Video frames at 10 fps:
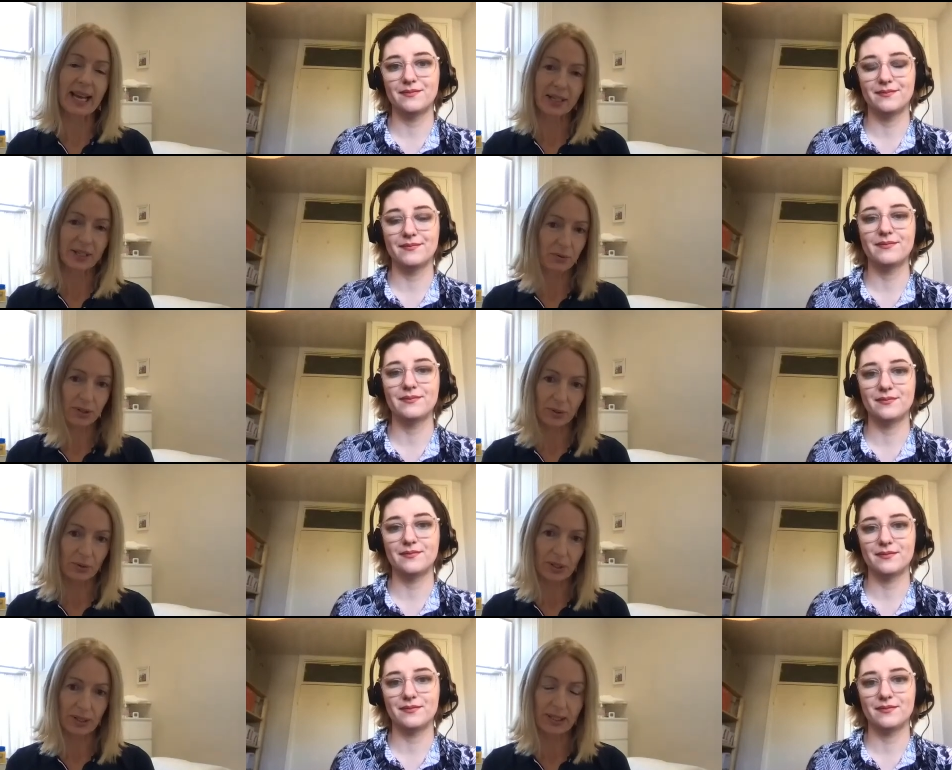Speaker 1: has a
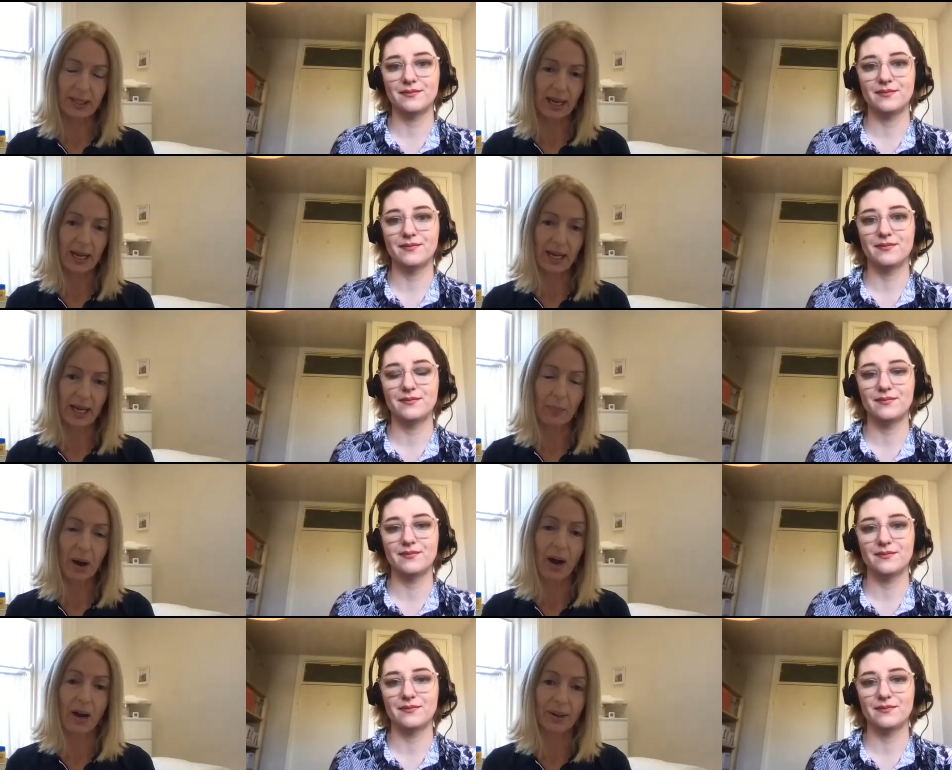resource um,
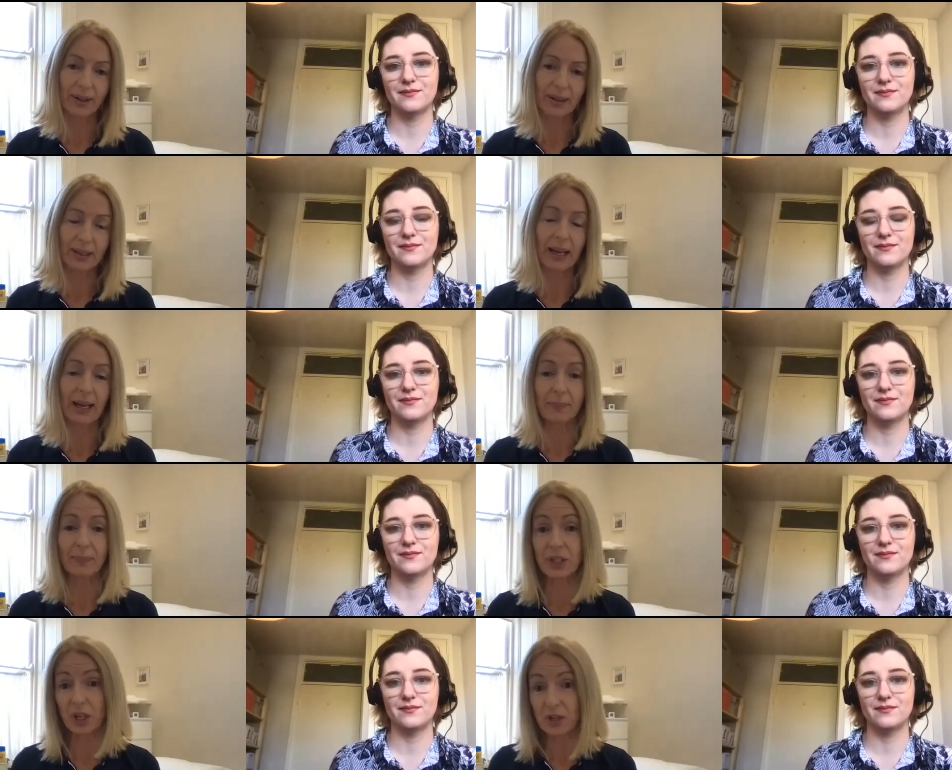on
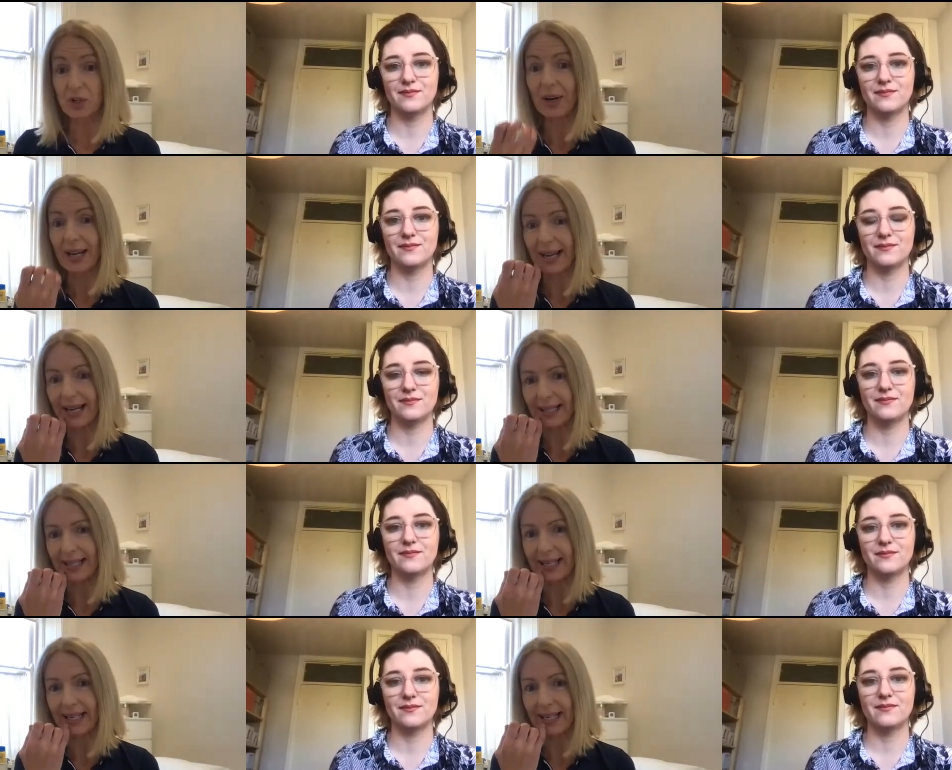um, surgery and
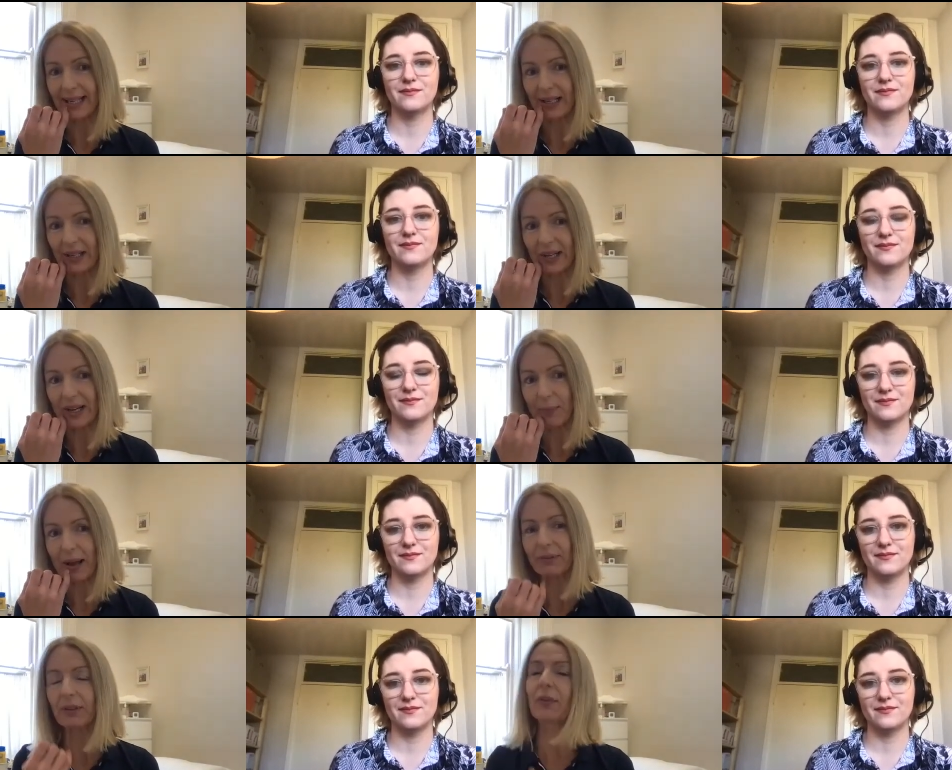uh, and on um,
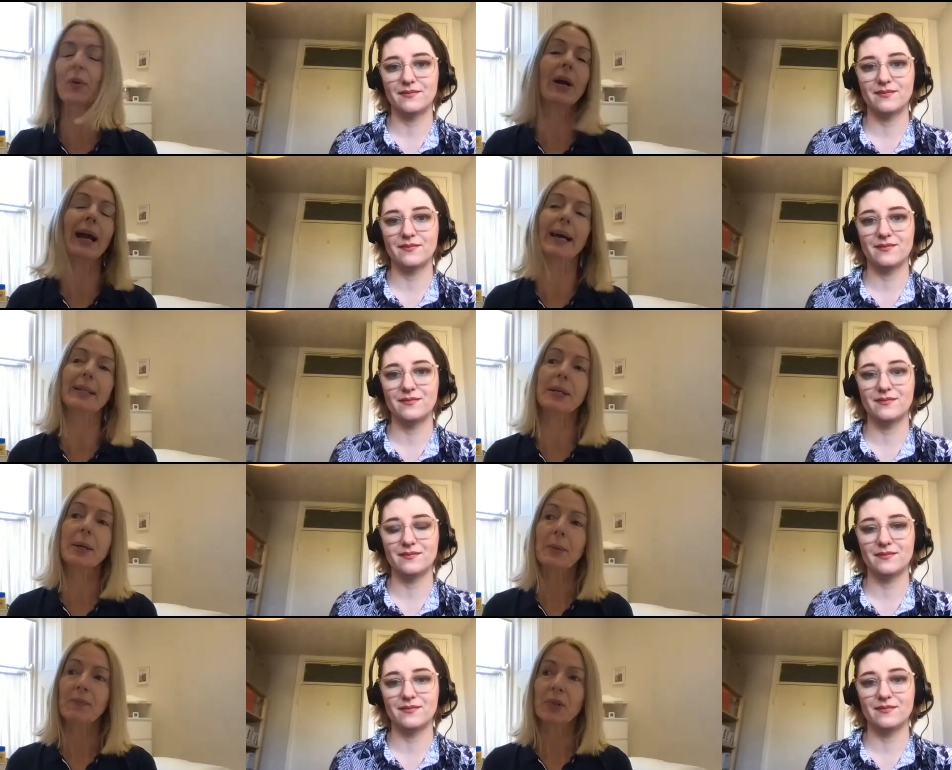pelvic floor, and
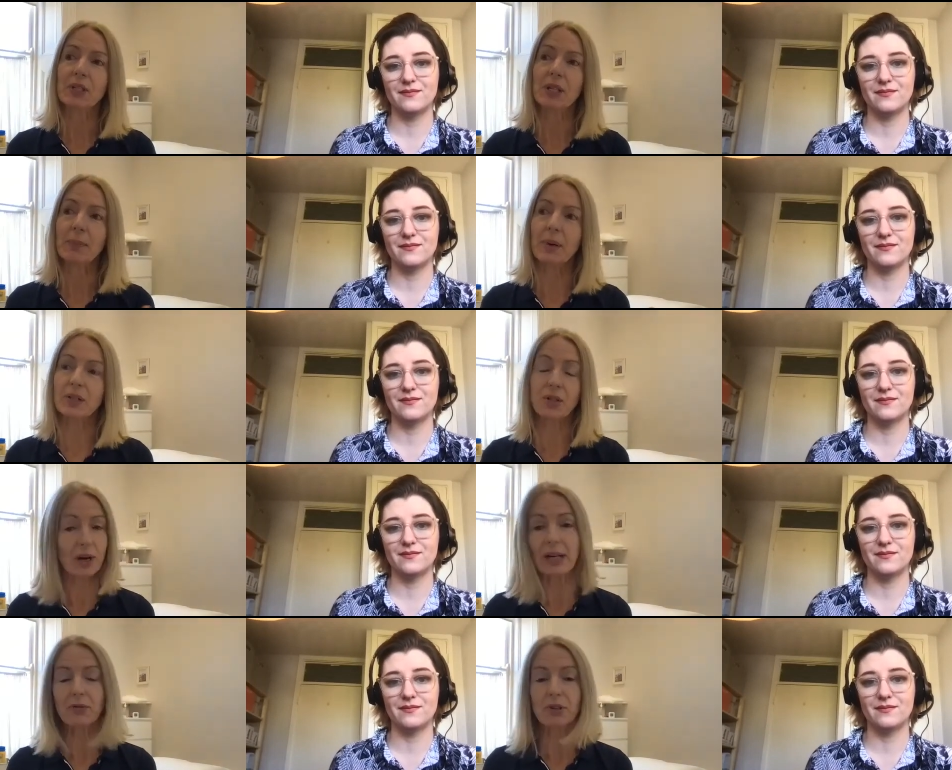there's some
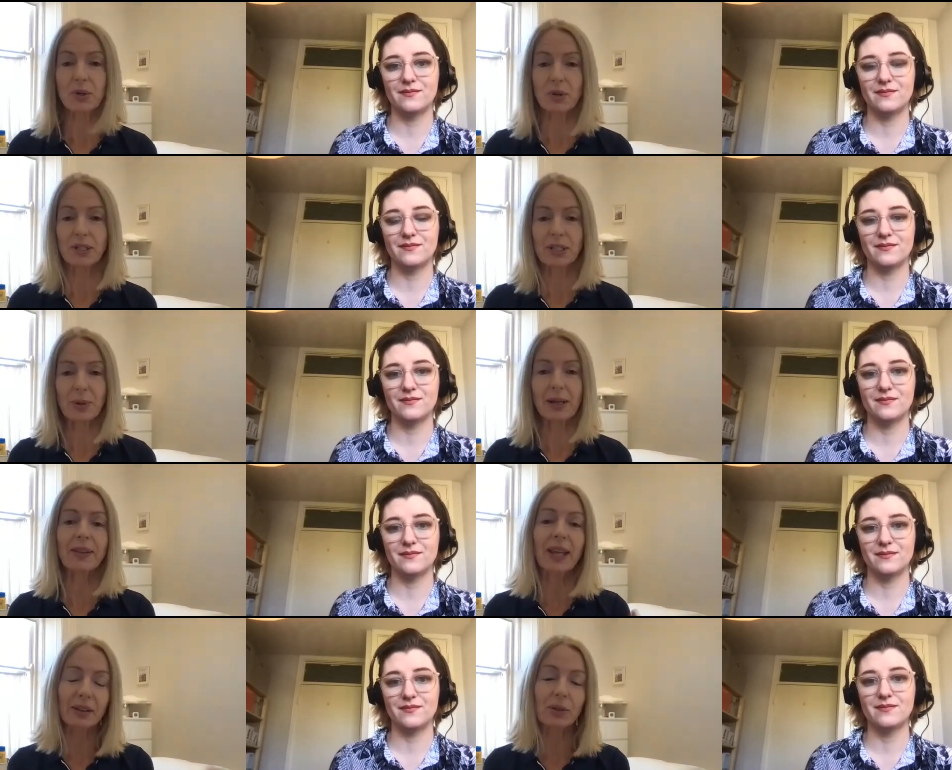Australian resources as well.
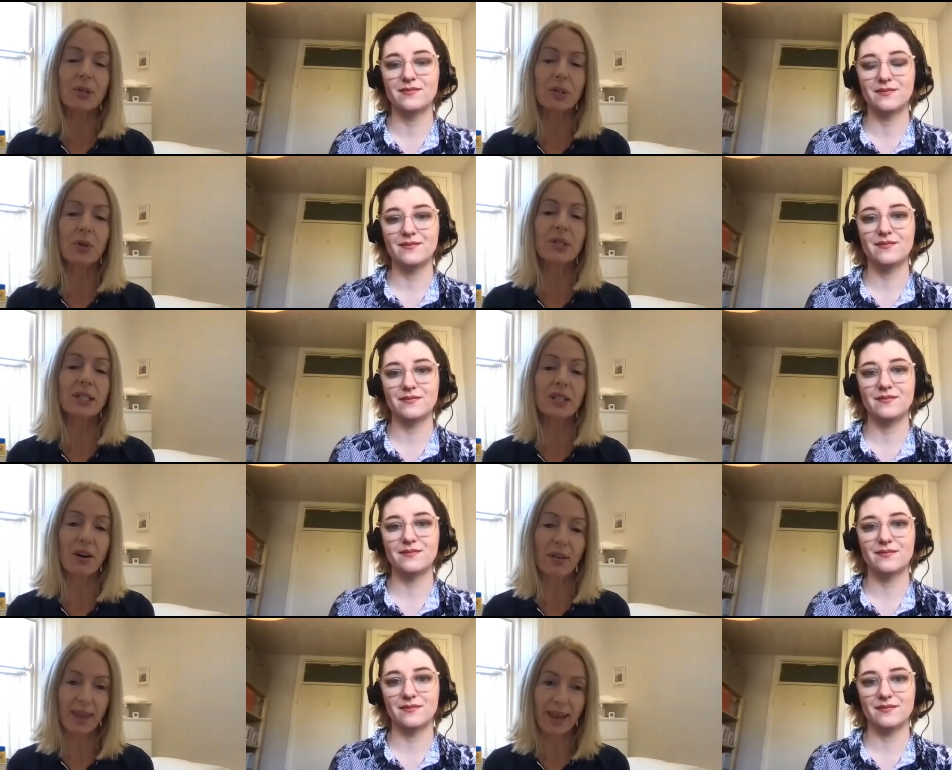They, the resources
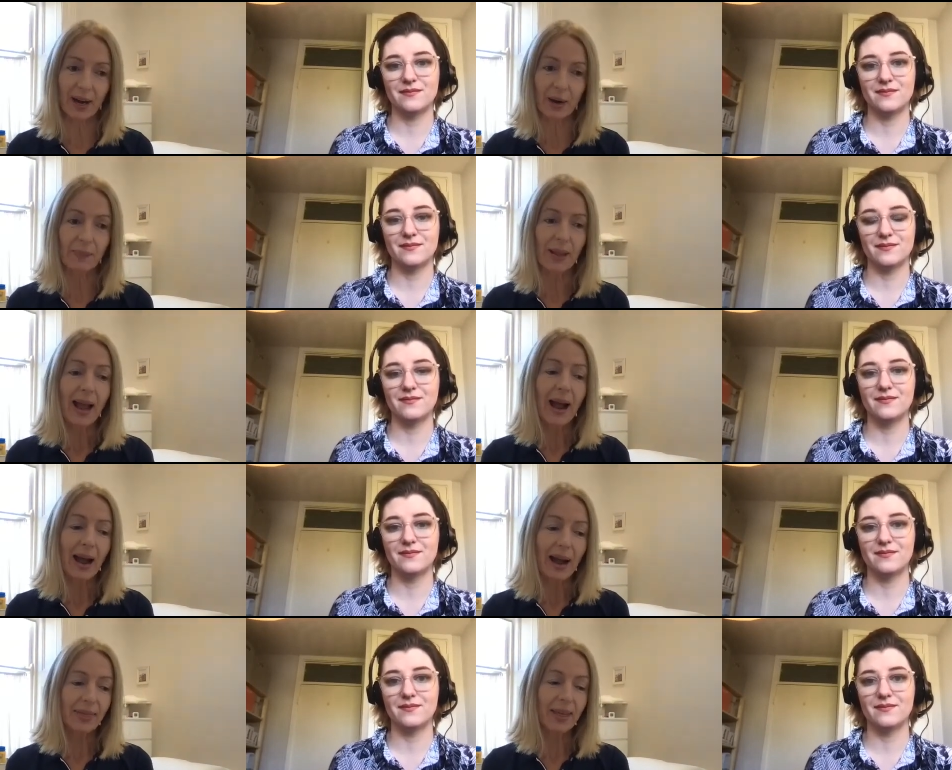are there.
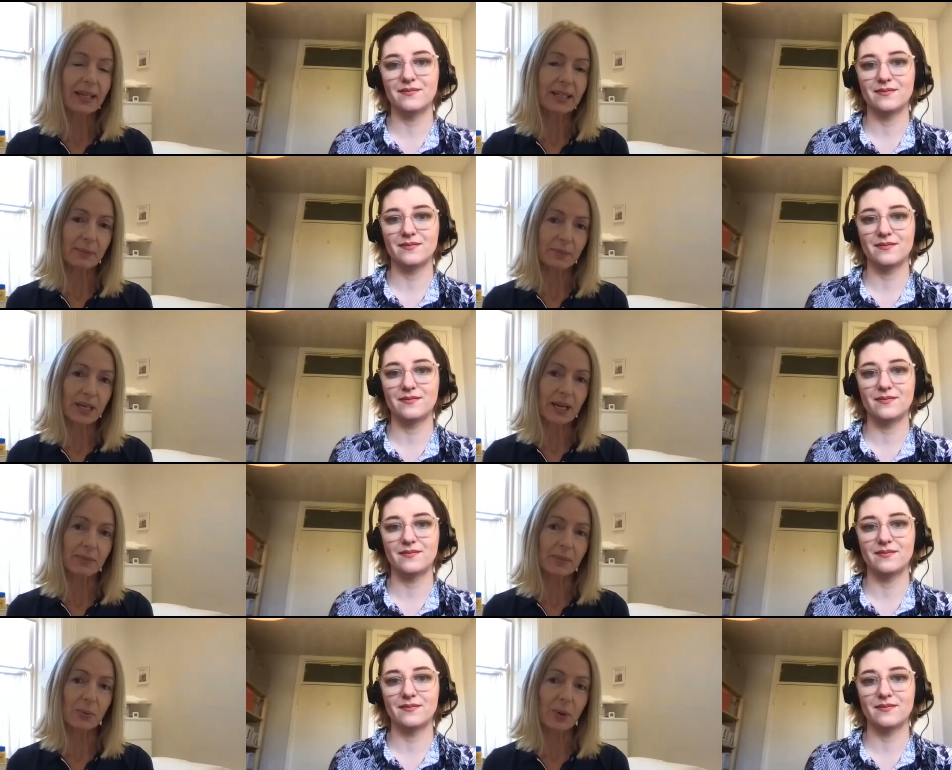I think
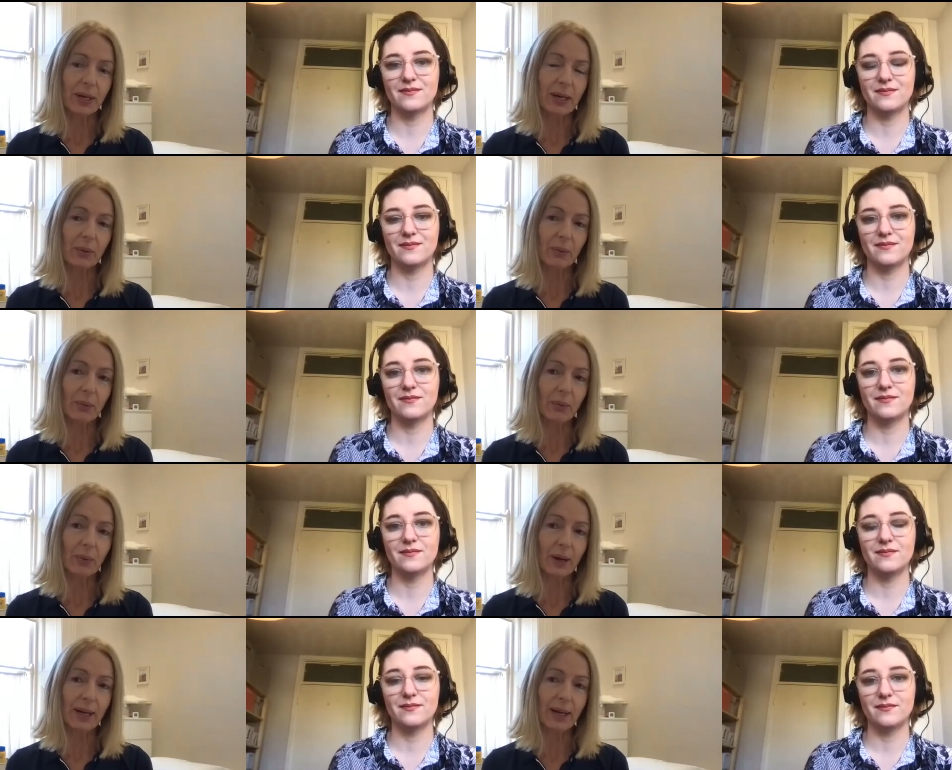sometimes when
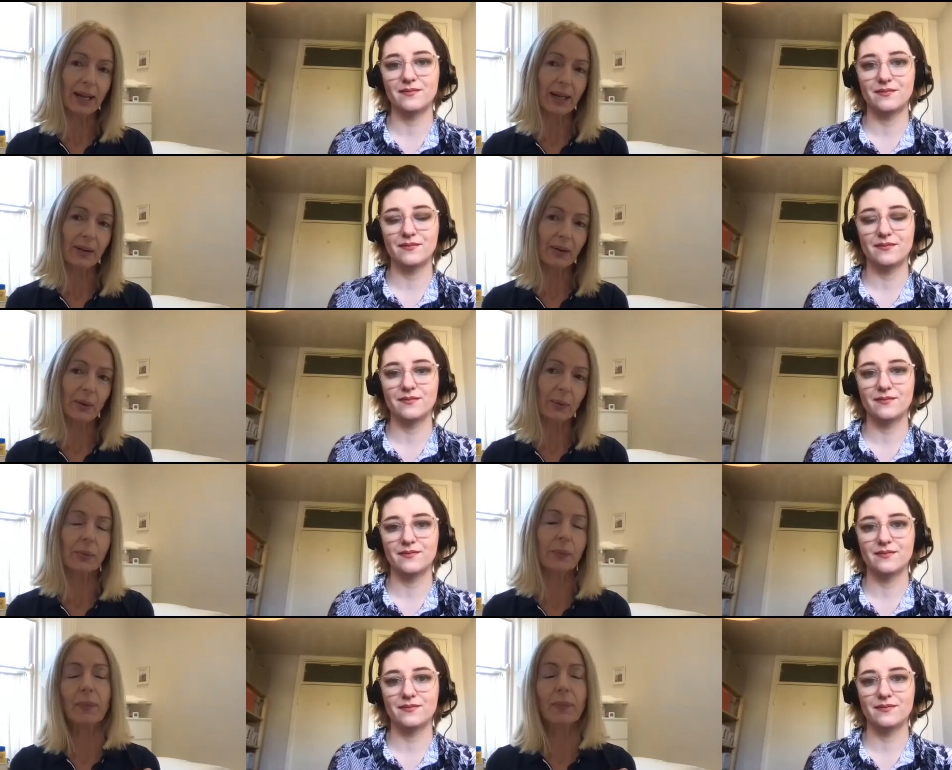when you know,